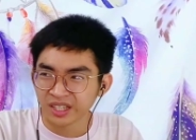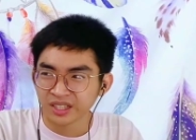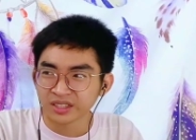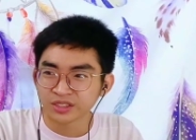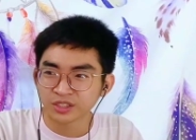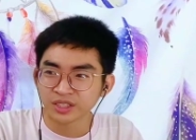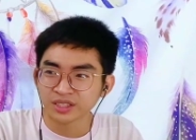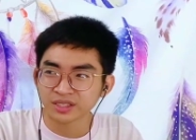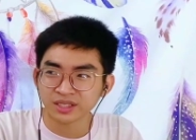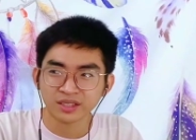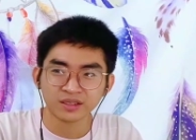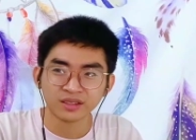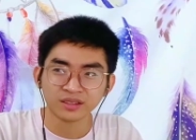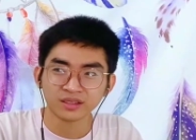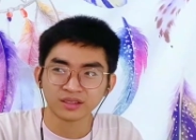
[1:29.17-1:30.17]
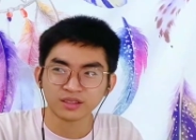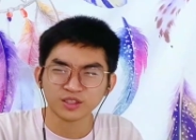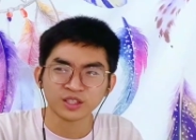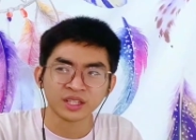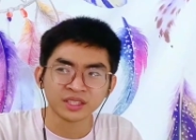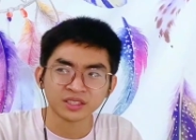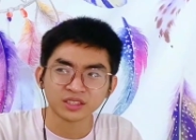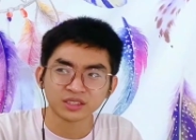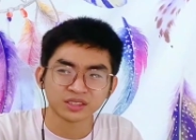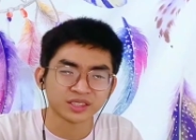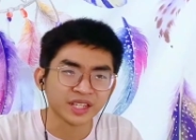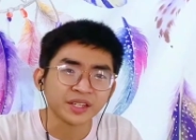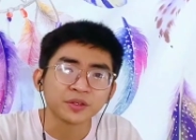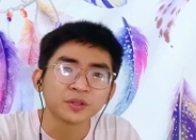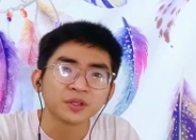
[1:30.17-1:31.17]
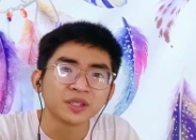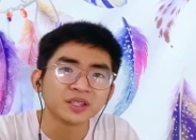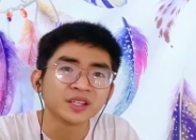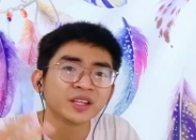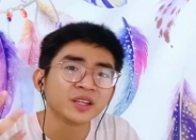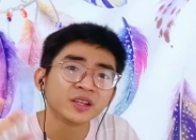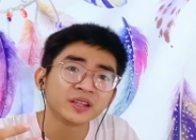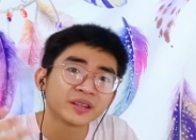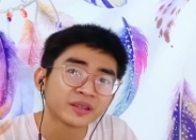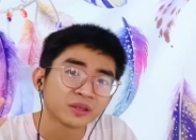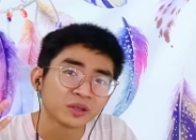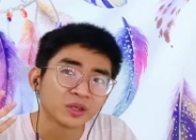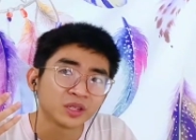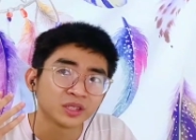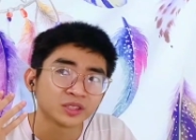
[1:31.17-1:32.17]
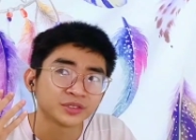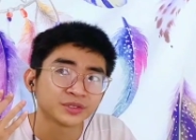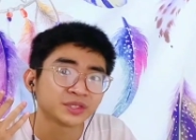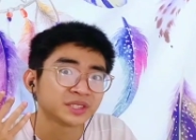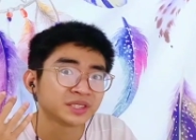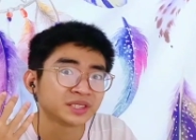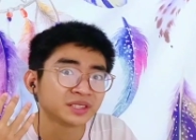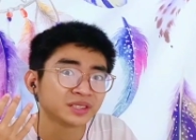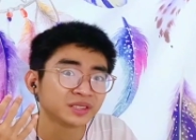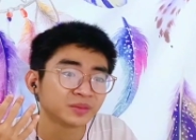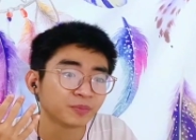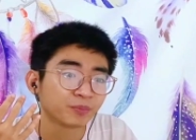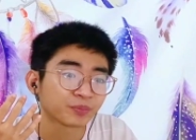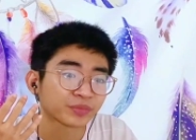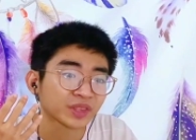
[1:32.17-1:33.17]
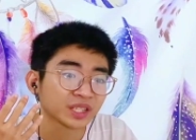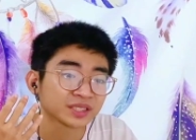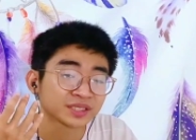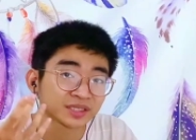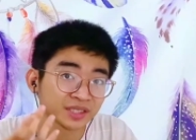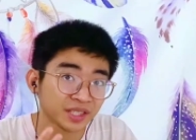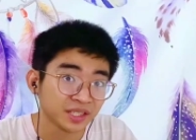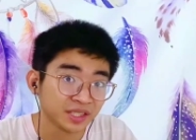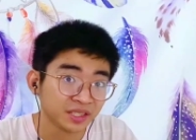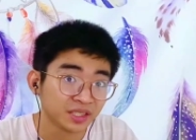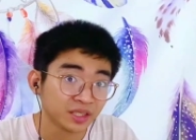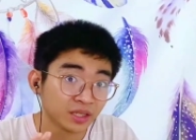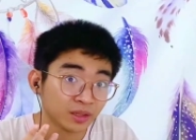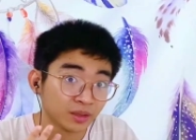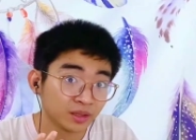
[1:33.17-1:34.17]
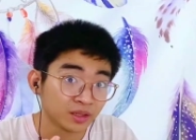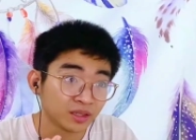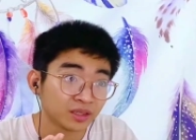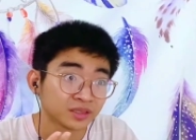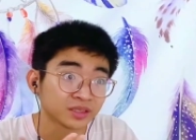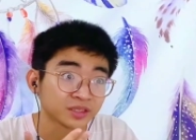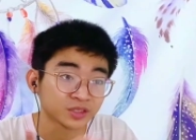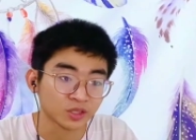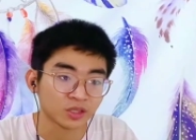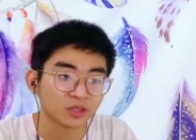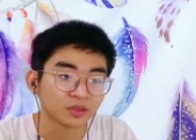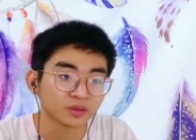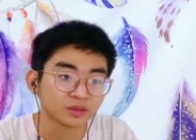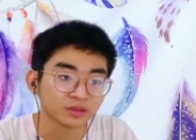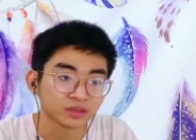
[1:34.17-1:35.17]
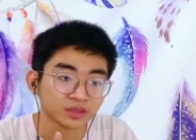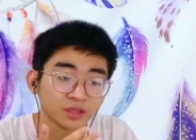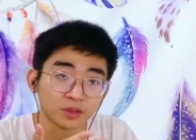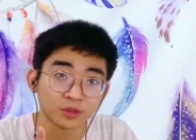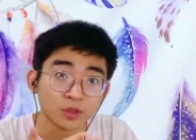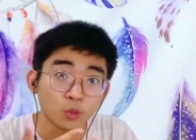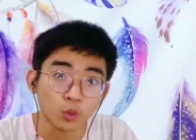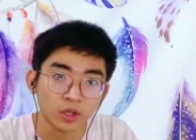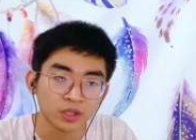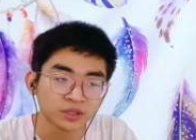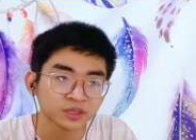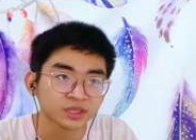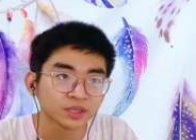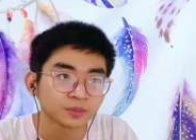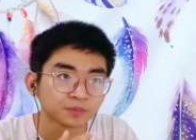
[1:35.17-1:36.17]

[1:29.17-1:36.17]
she's starting like they couldn't hear she singing uh, the song the, the words